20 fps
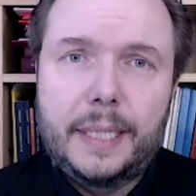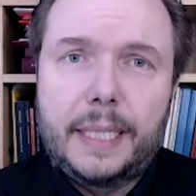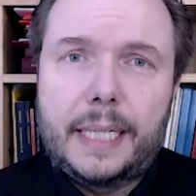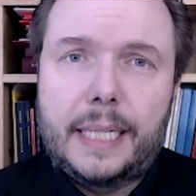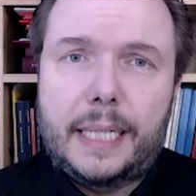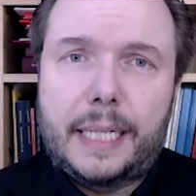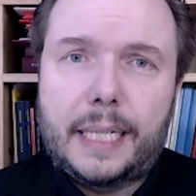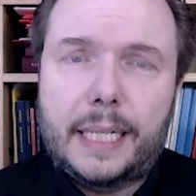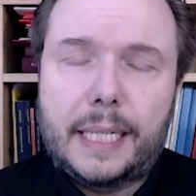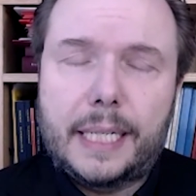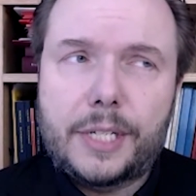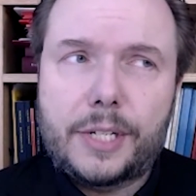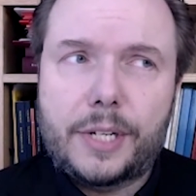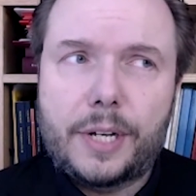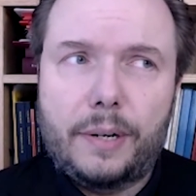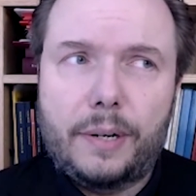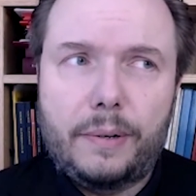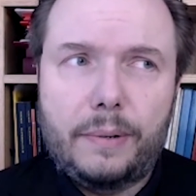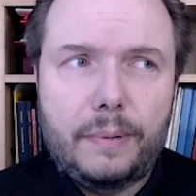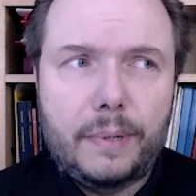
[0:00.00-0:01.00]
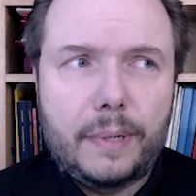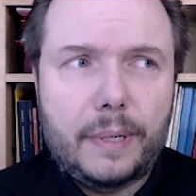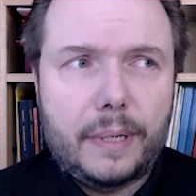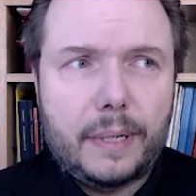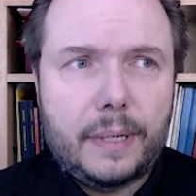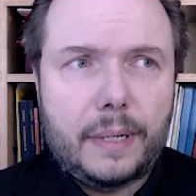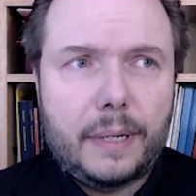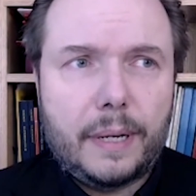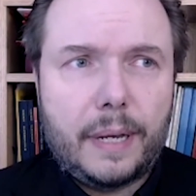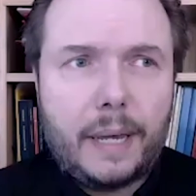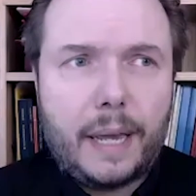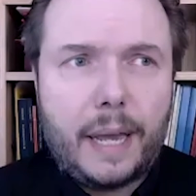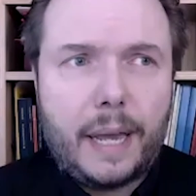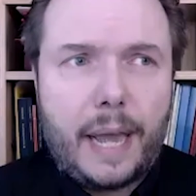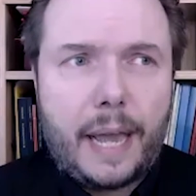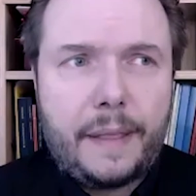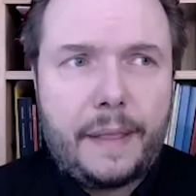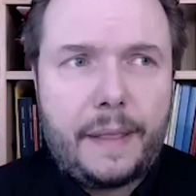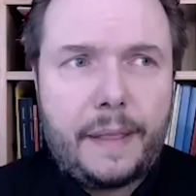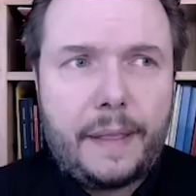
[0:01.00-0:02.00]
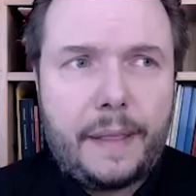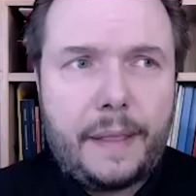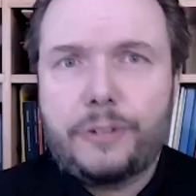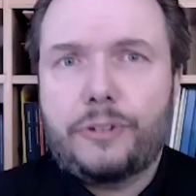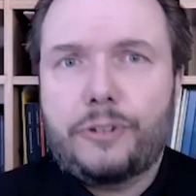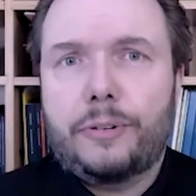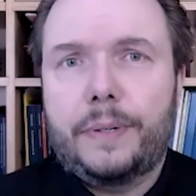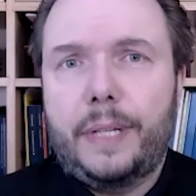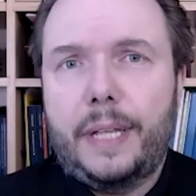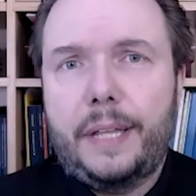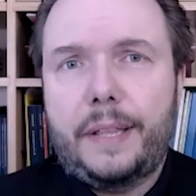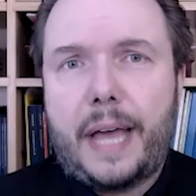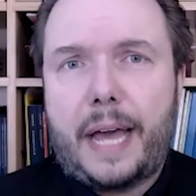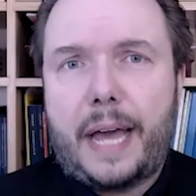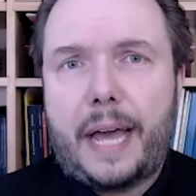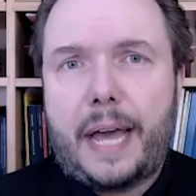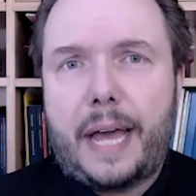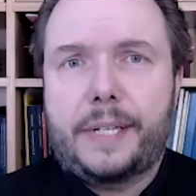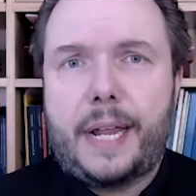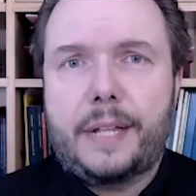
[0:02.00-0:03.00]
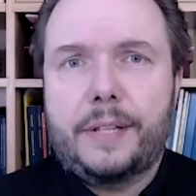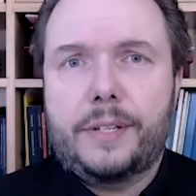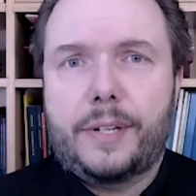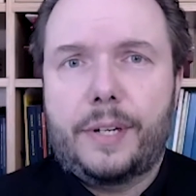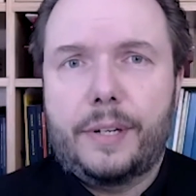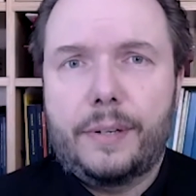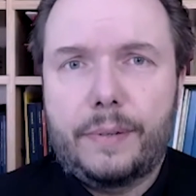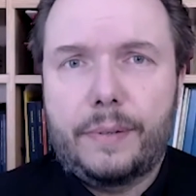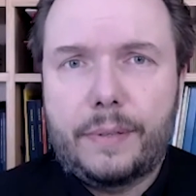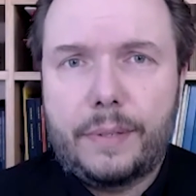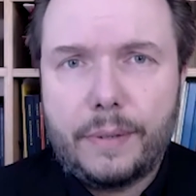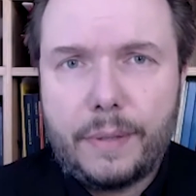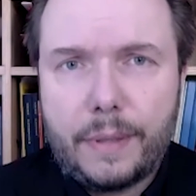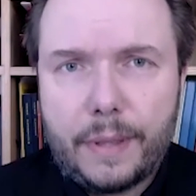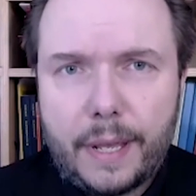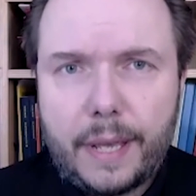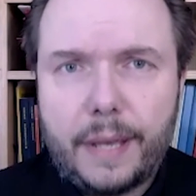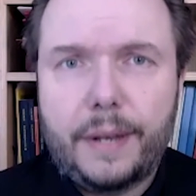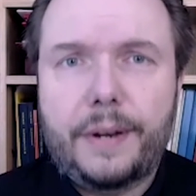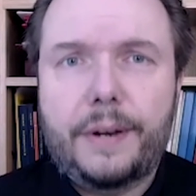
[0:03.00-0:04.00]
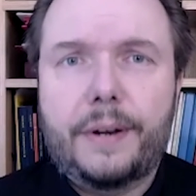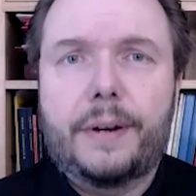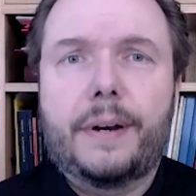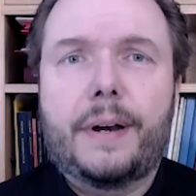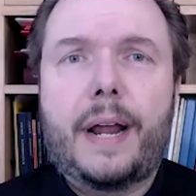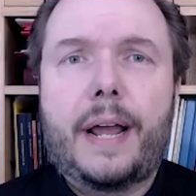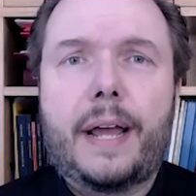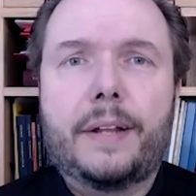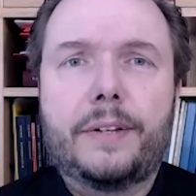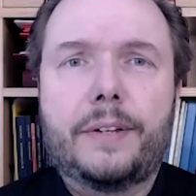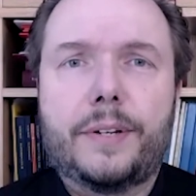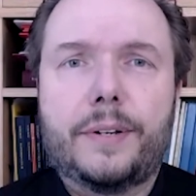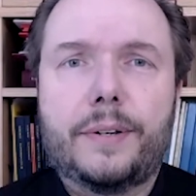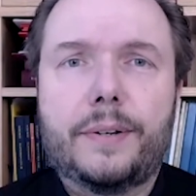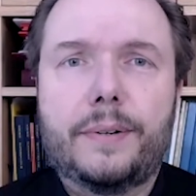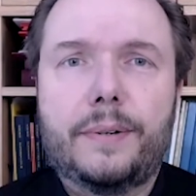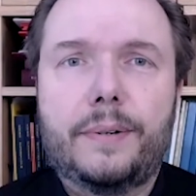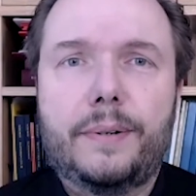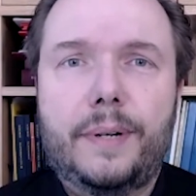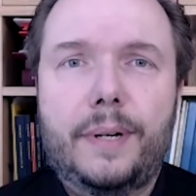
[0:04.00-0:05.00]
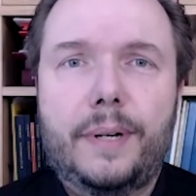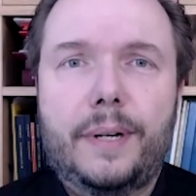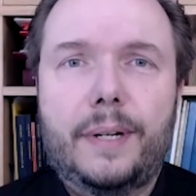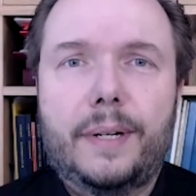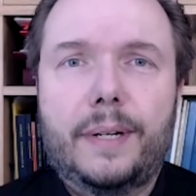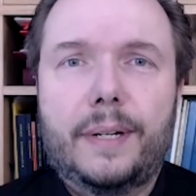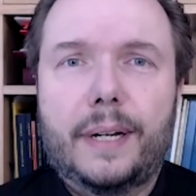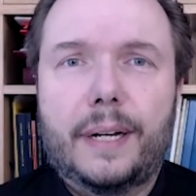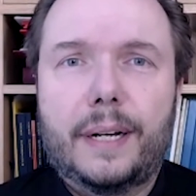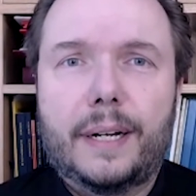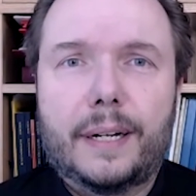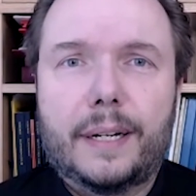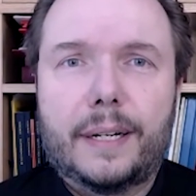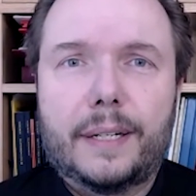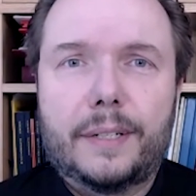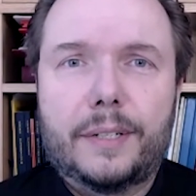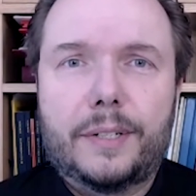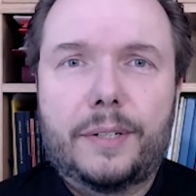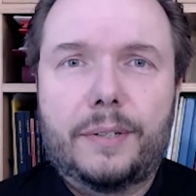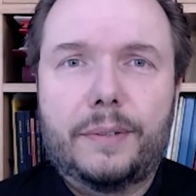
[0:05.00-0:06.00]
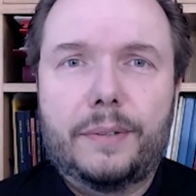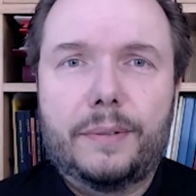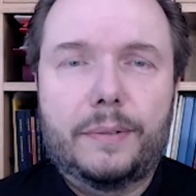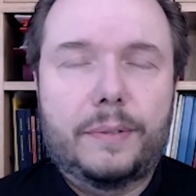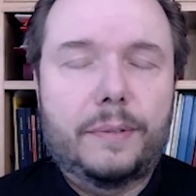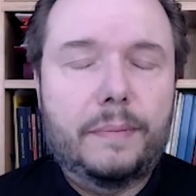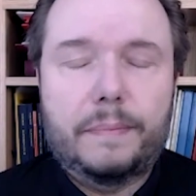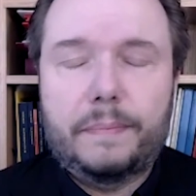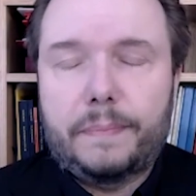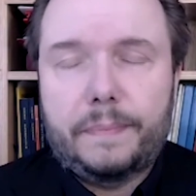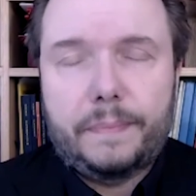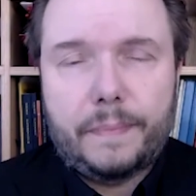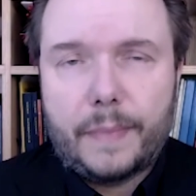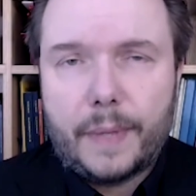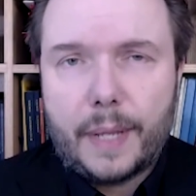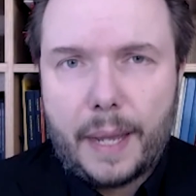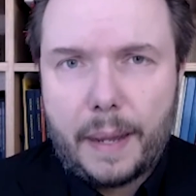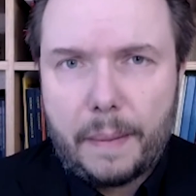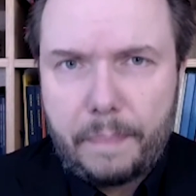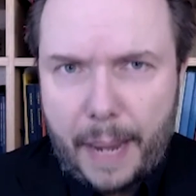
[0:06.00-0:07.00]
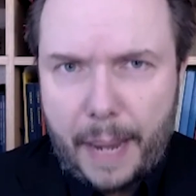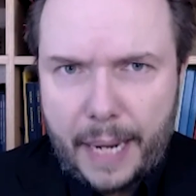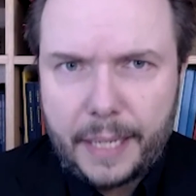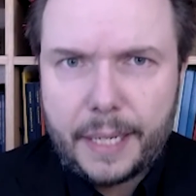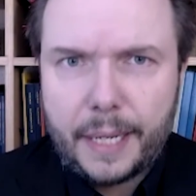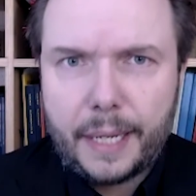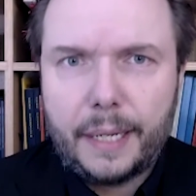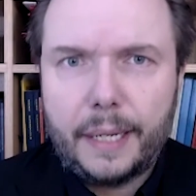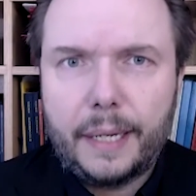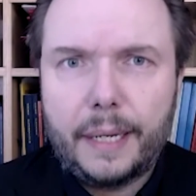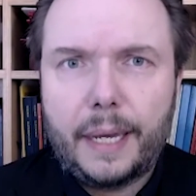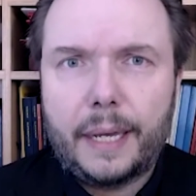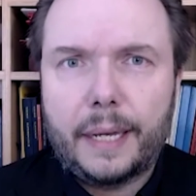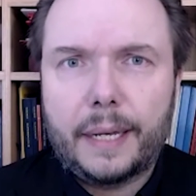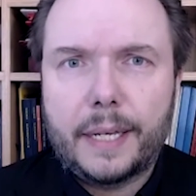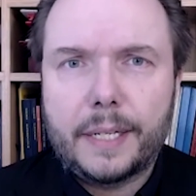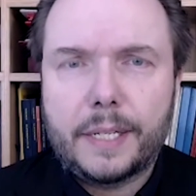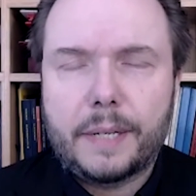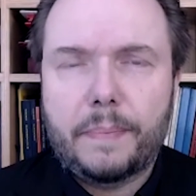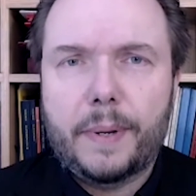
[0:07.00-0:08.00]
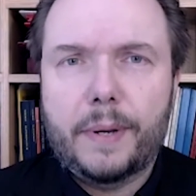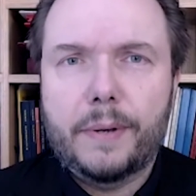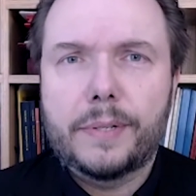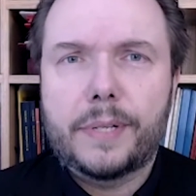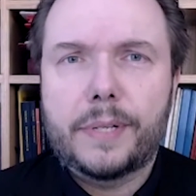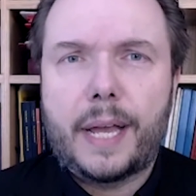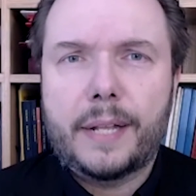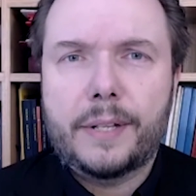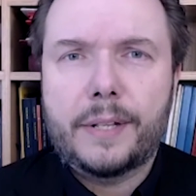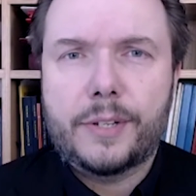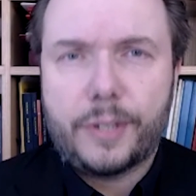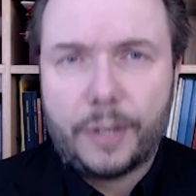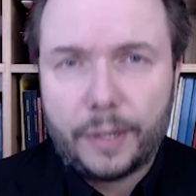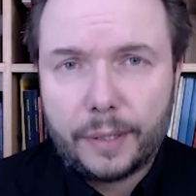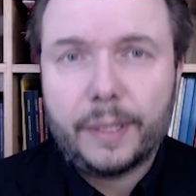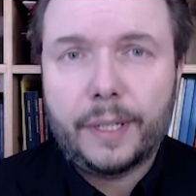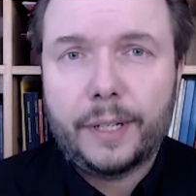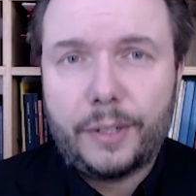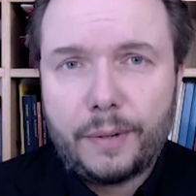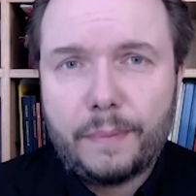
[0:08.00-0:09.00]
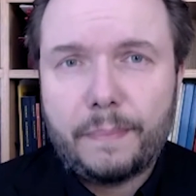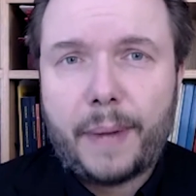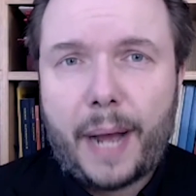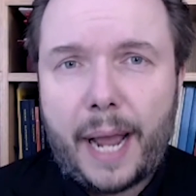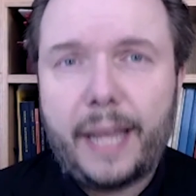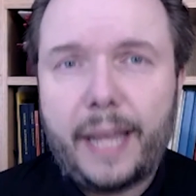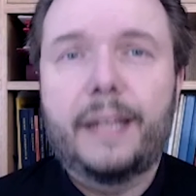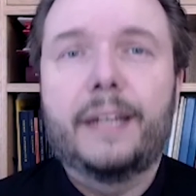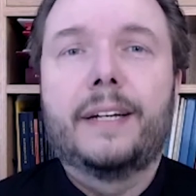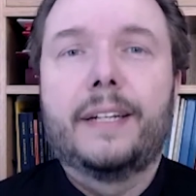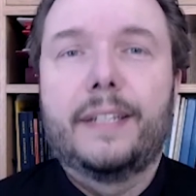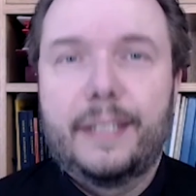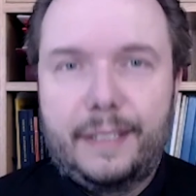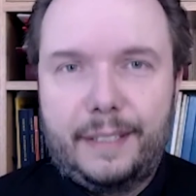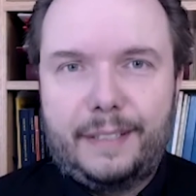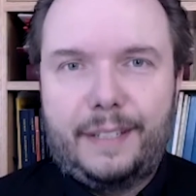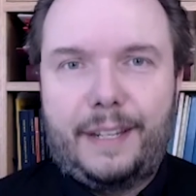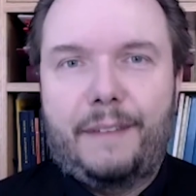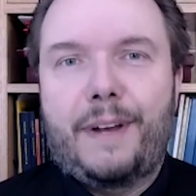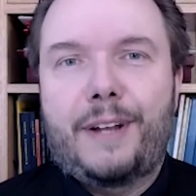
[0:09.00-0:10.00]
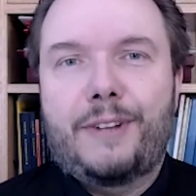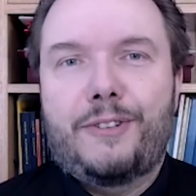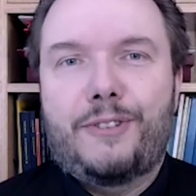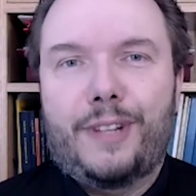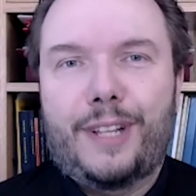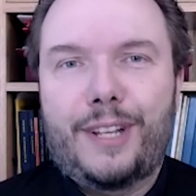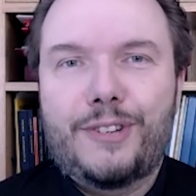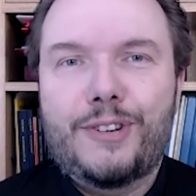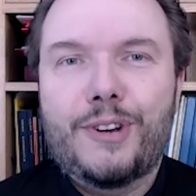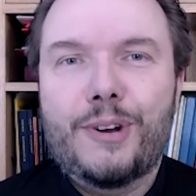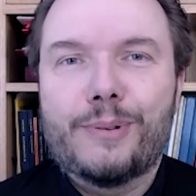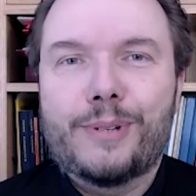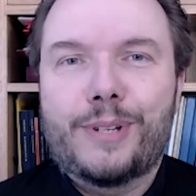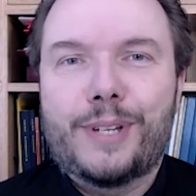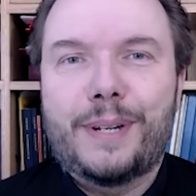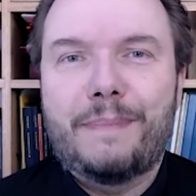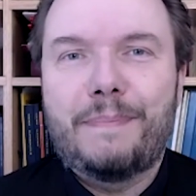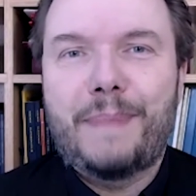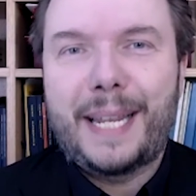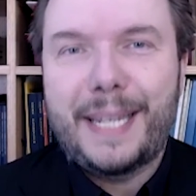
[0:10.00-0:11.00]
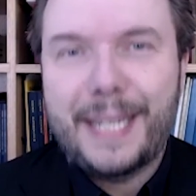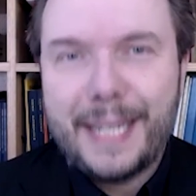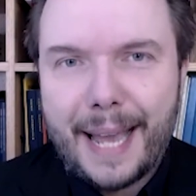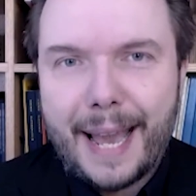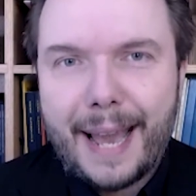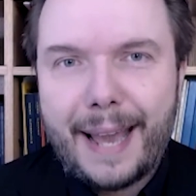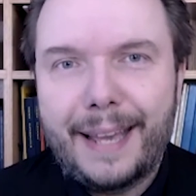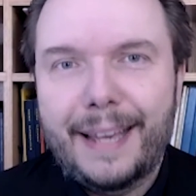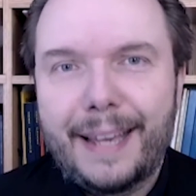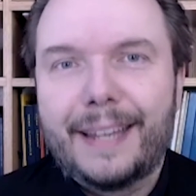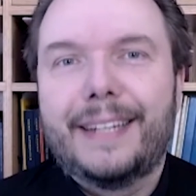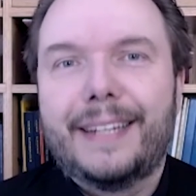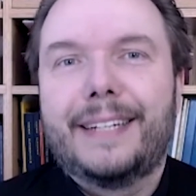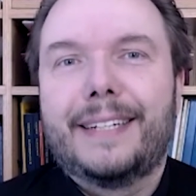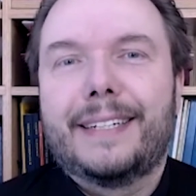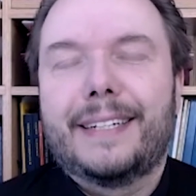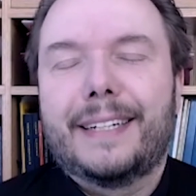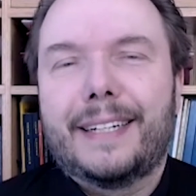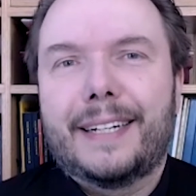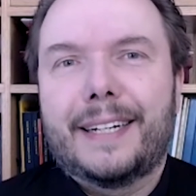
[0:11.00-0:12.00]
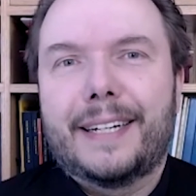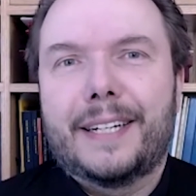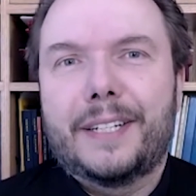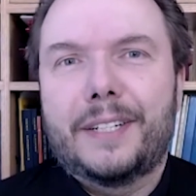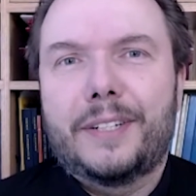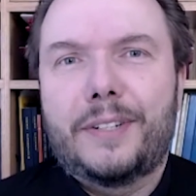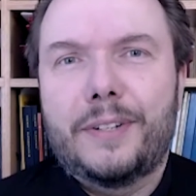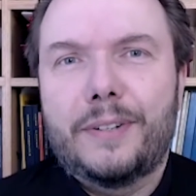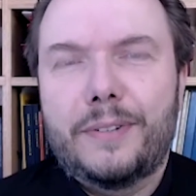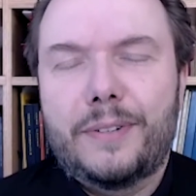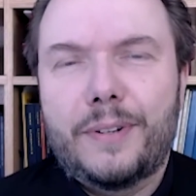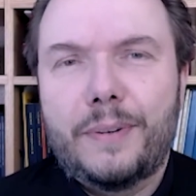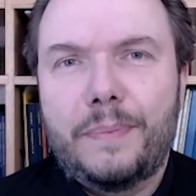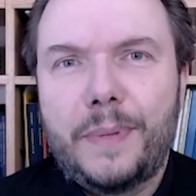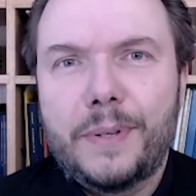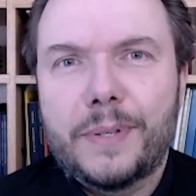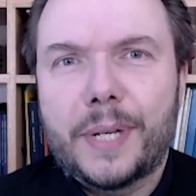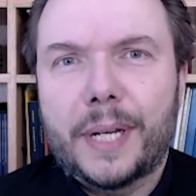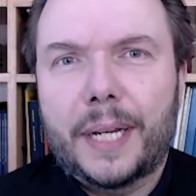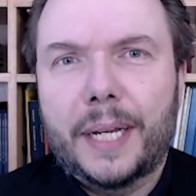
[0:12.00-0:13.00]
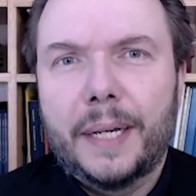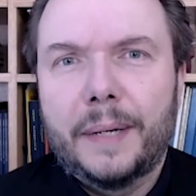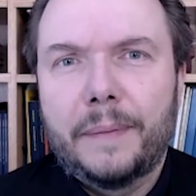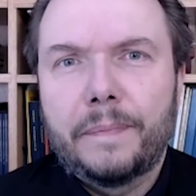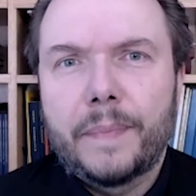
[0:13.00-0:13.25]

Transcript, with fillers: Uh, so, and naturally that extends to, to theater and to, uh, to uh, painting, uh, I suppose, and certainly to my eventually chosen métier uh, to, to music.